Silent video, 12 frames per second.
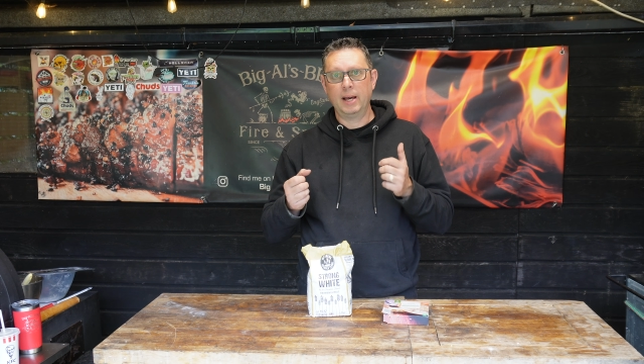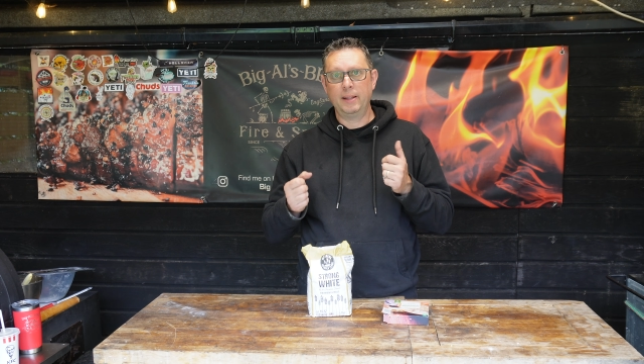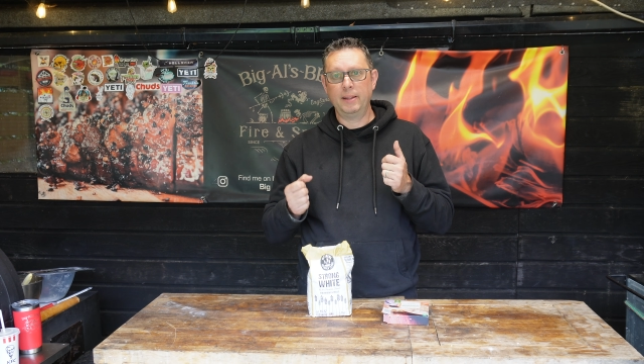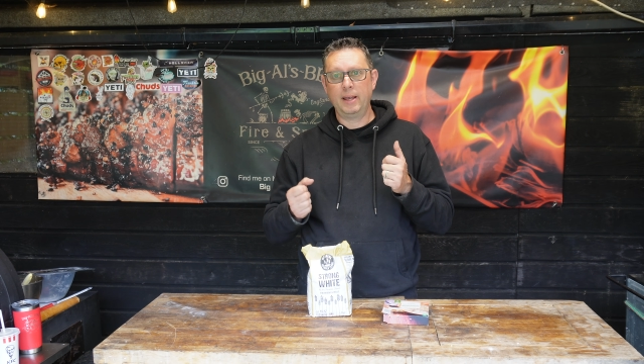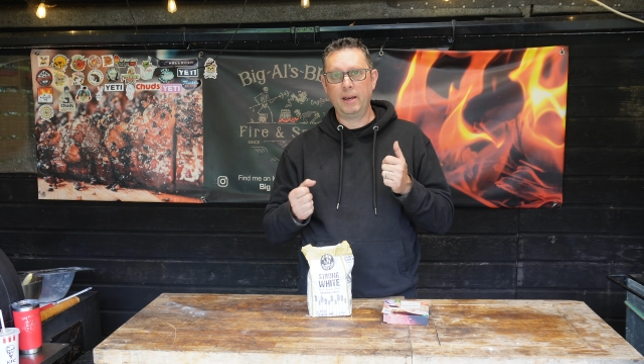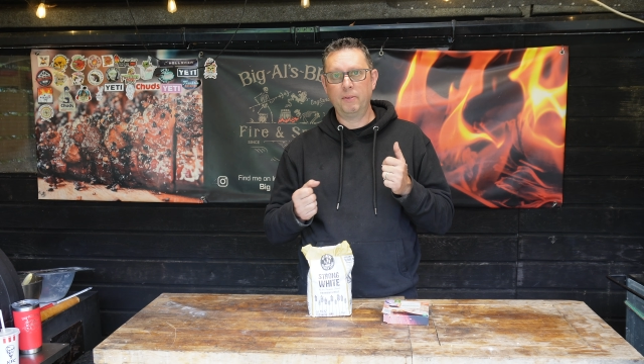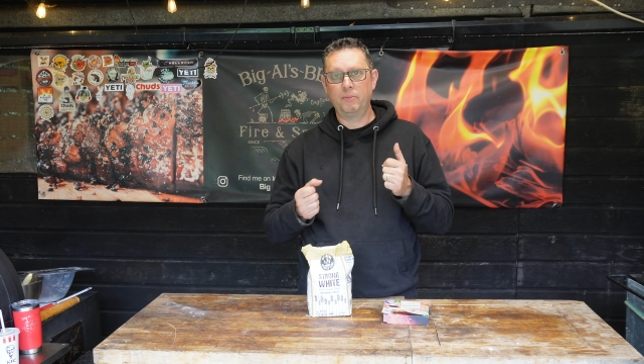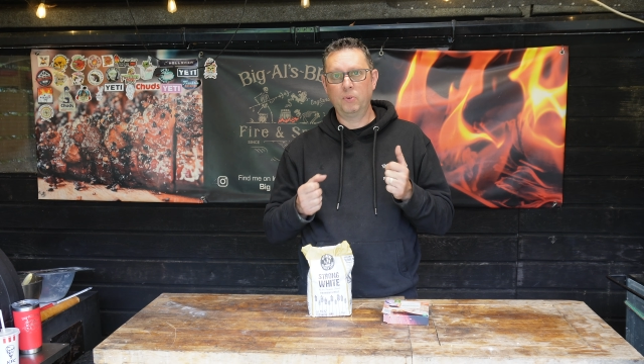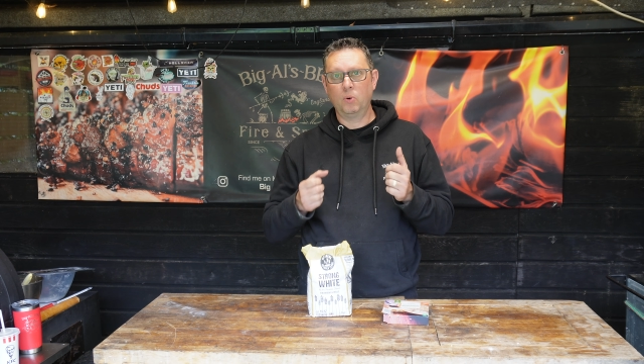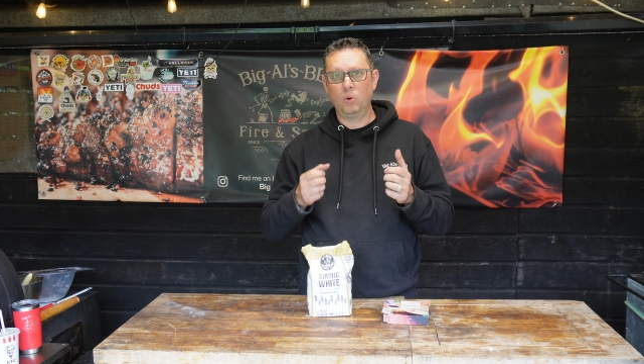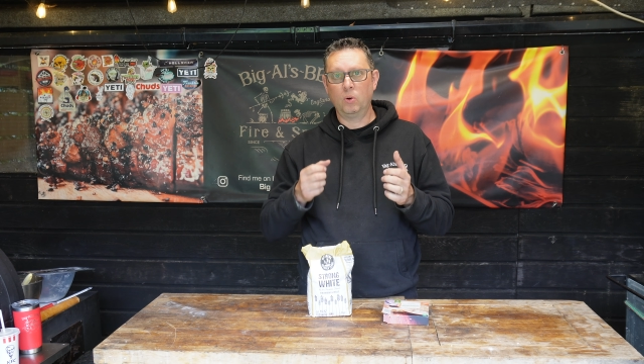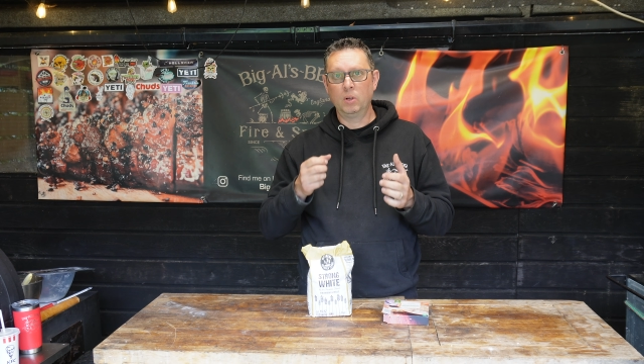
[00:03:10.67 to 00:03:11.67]
and
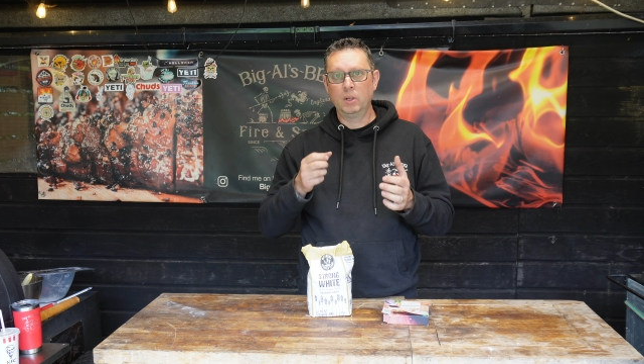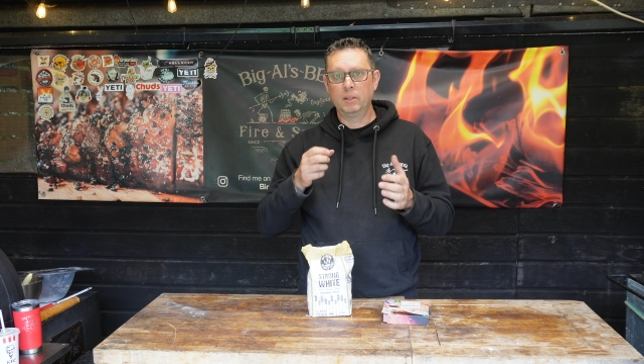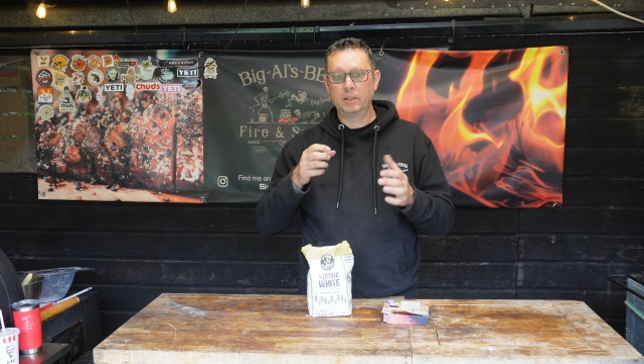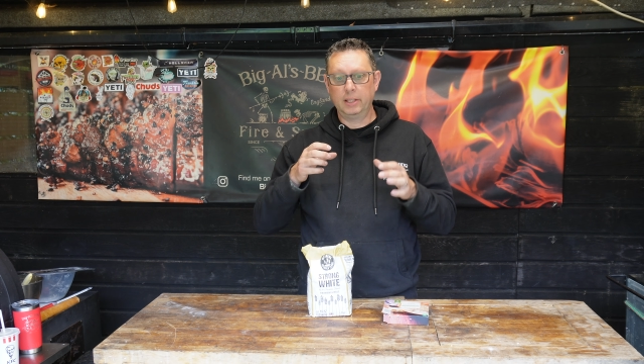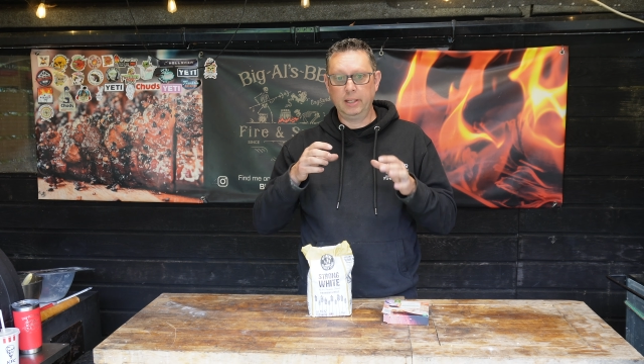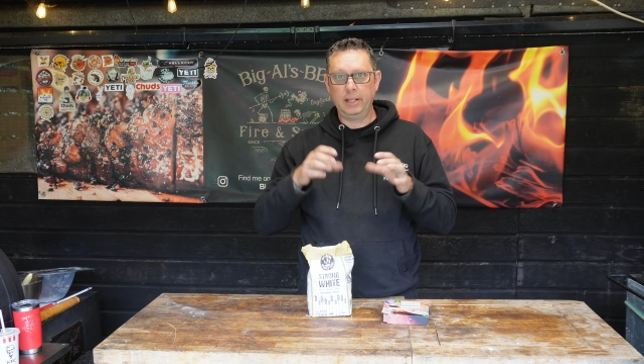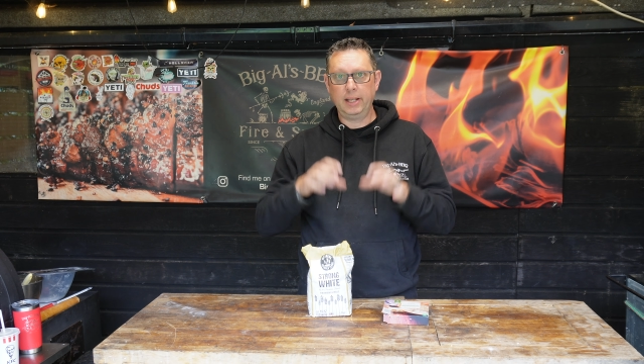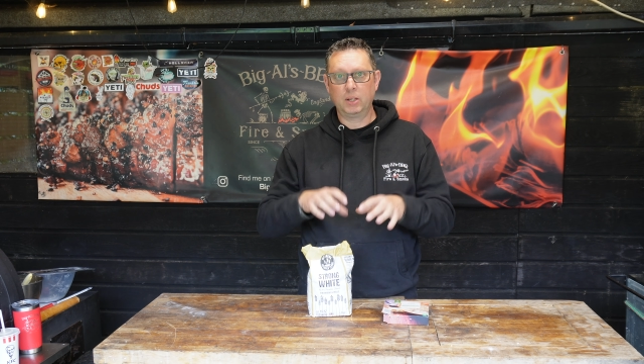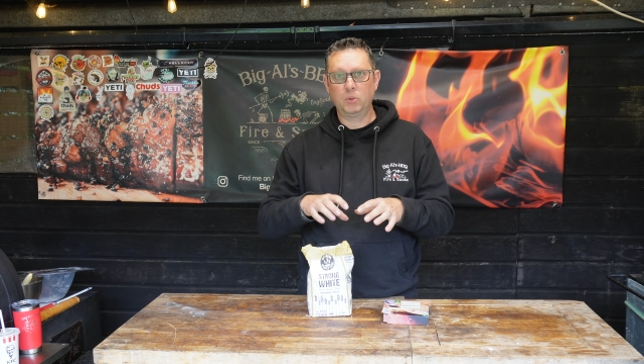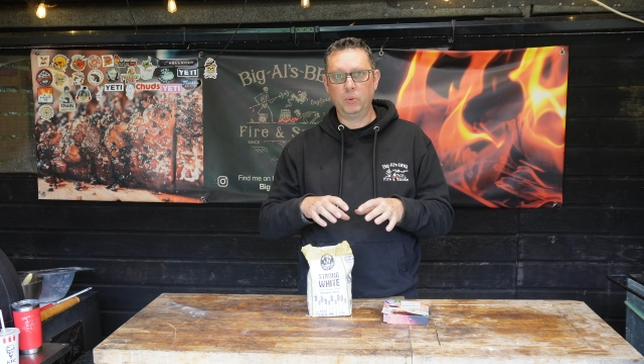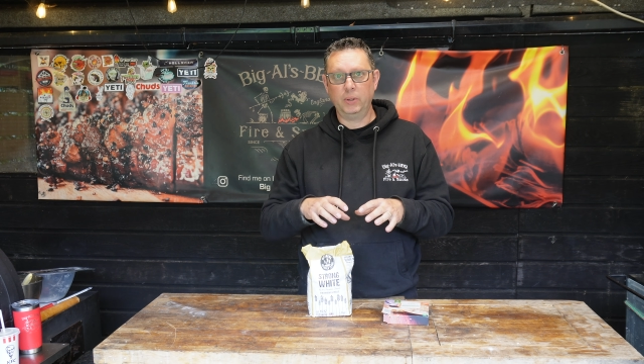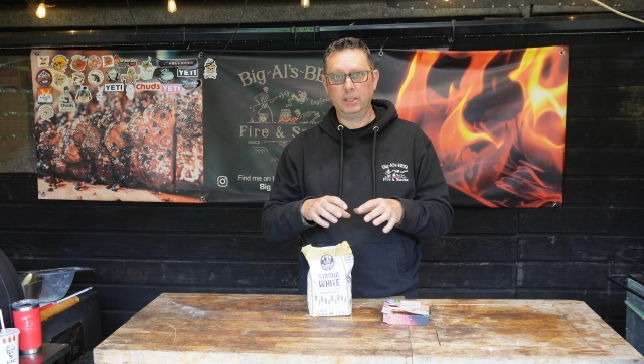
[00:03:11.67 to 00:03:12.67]
therefore the
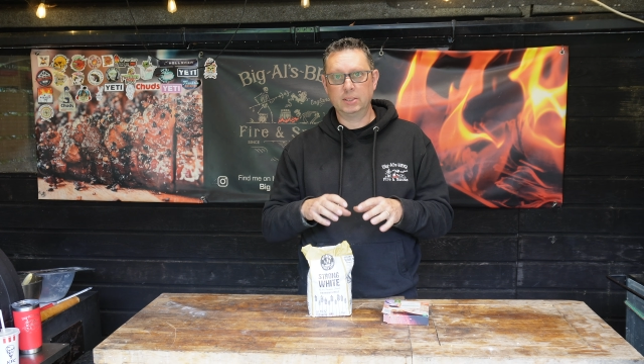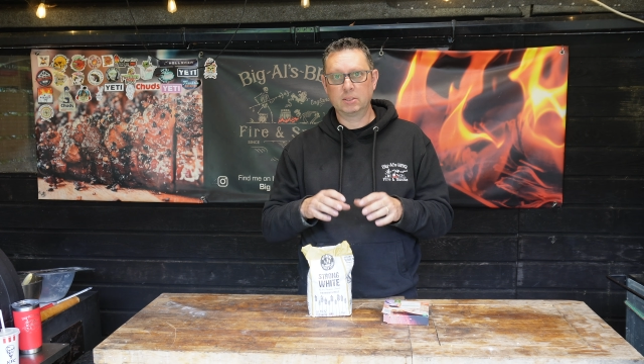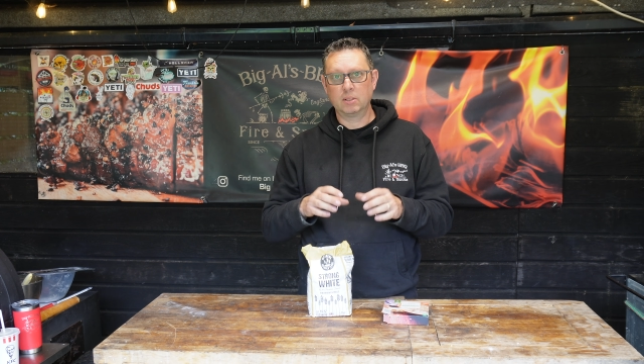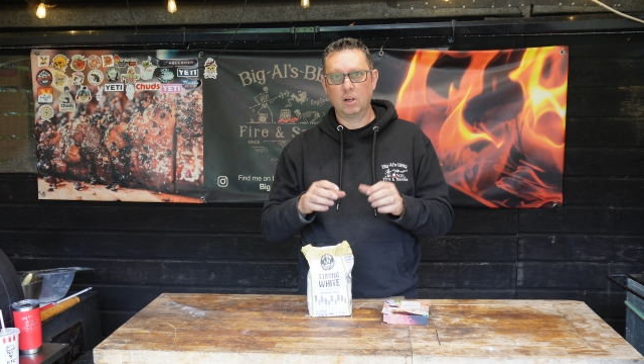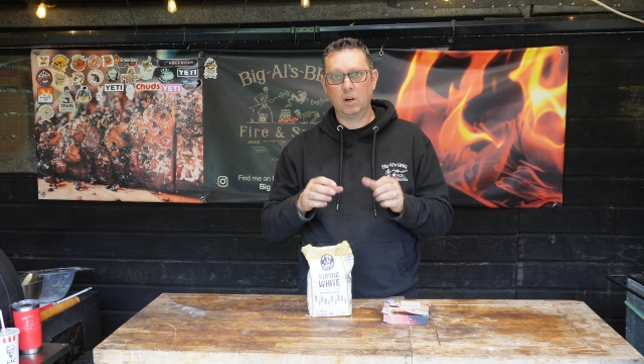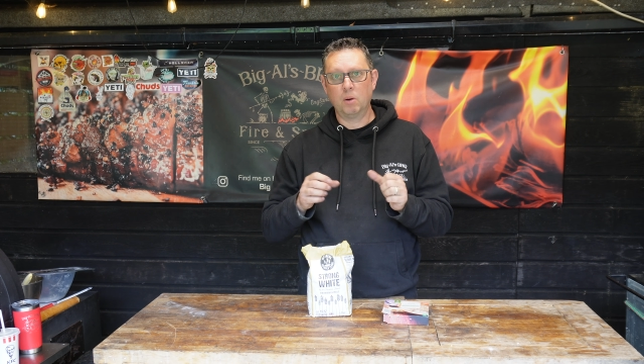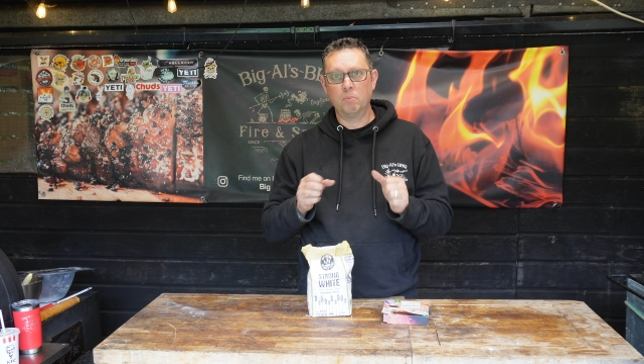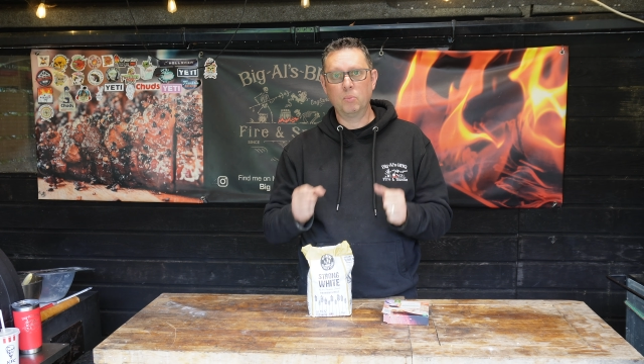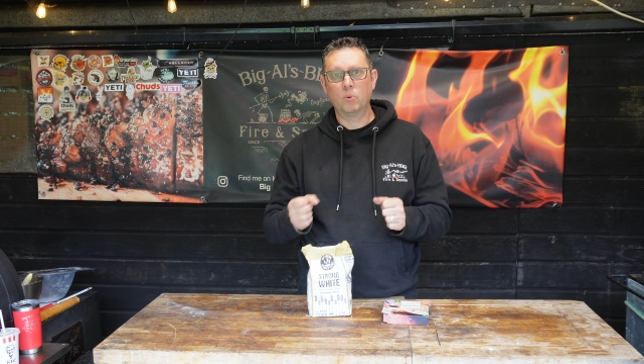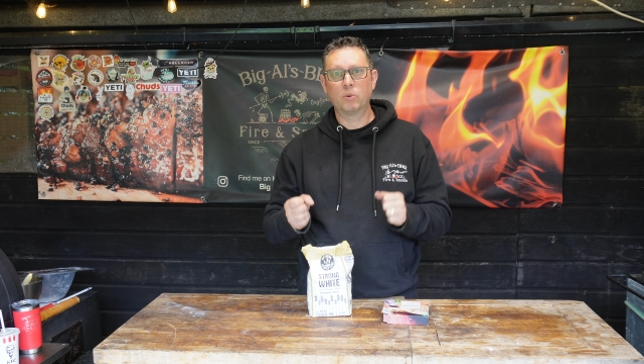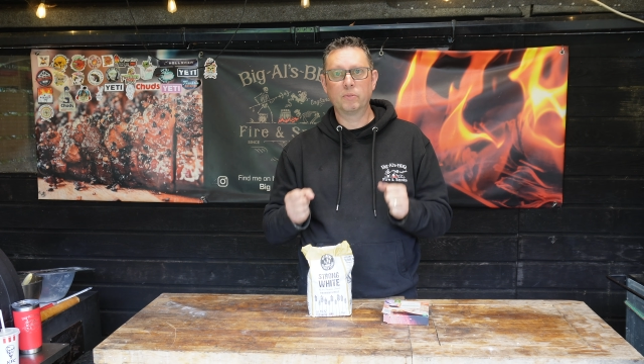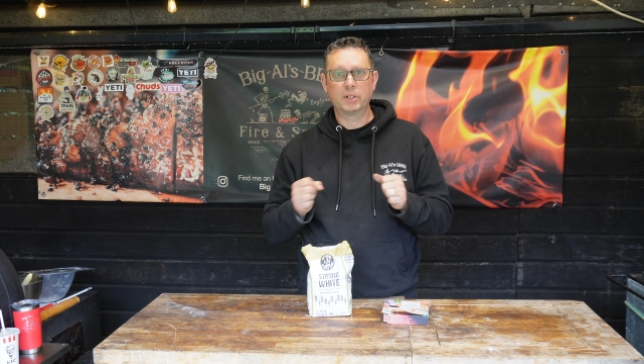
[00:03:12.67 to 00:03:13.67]
liquids are
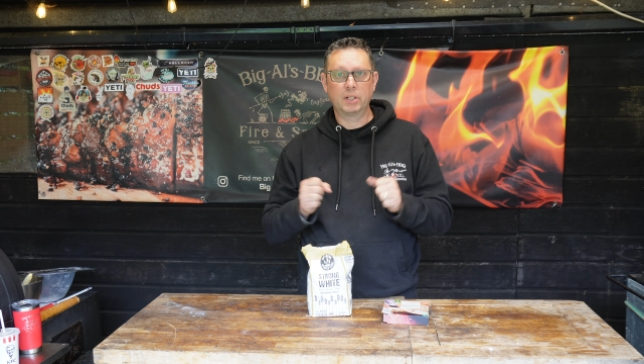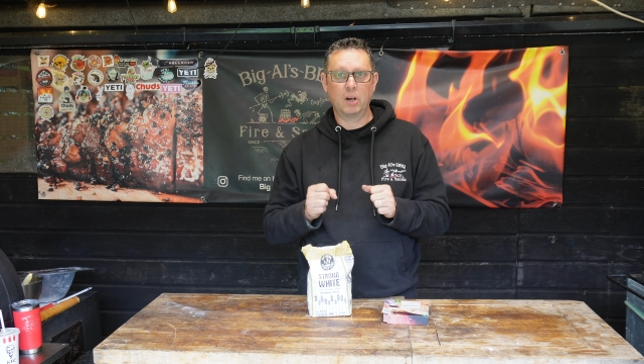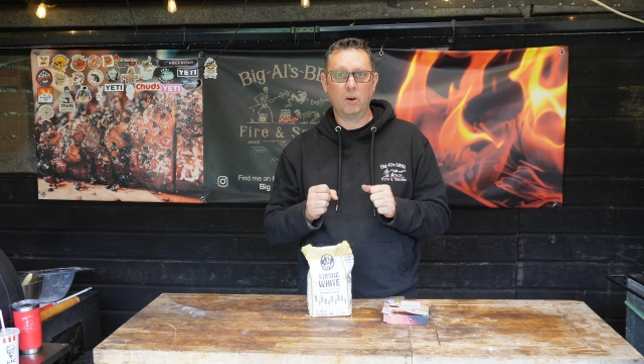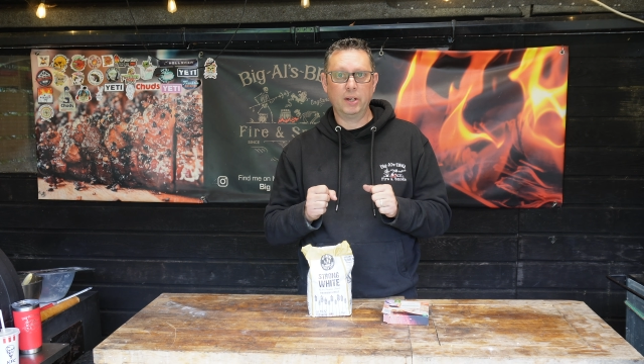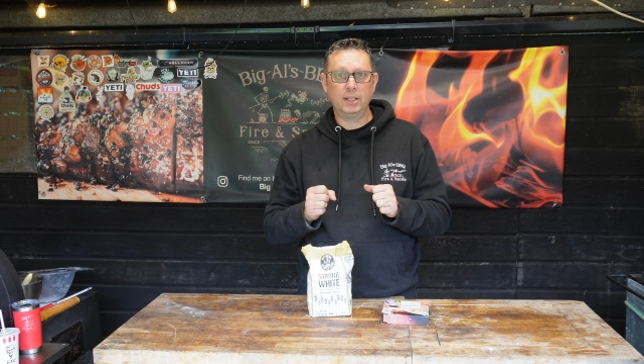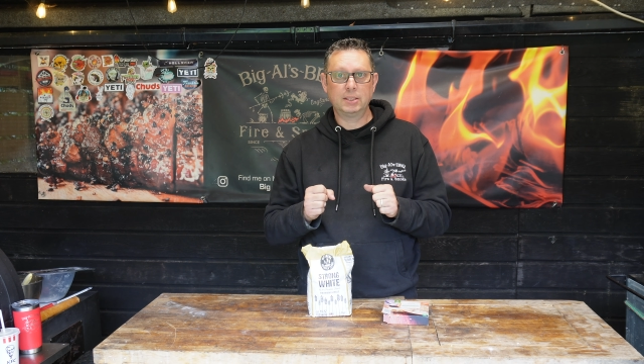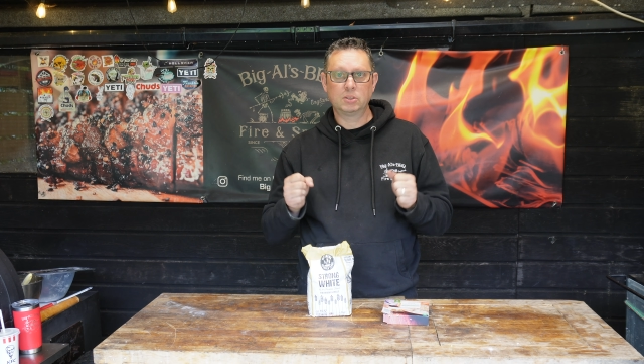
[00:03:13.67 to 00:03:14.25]
more of a guide.